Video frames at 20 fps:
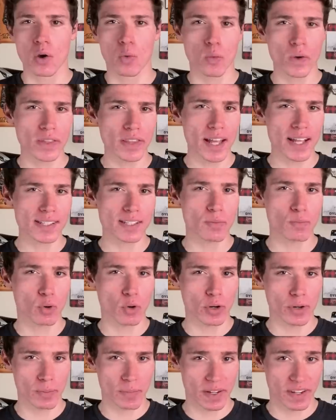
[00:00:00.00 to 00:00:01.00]
One last
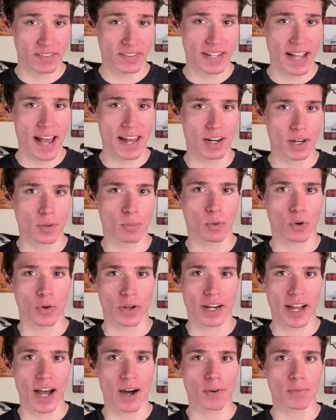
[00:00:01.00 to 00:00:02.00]
important bit of data to
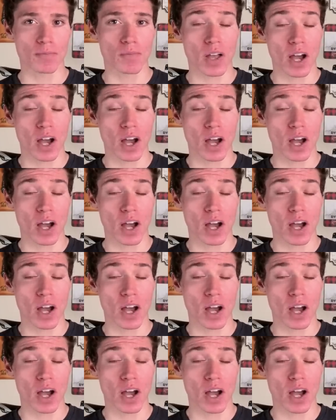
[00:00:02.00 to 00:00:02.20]
point out.